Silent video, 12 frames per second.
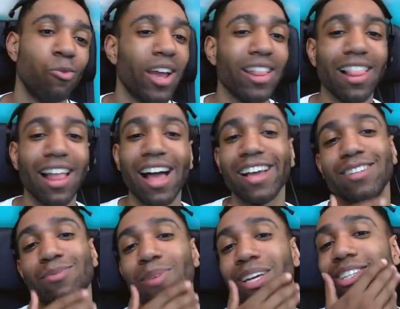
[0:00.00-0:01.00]
Red
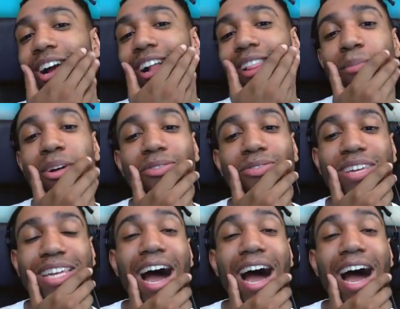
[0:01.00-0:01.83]
Lions, man. Charlie Murphy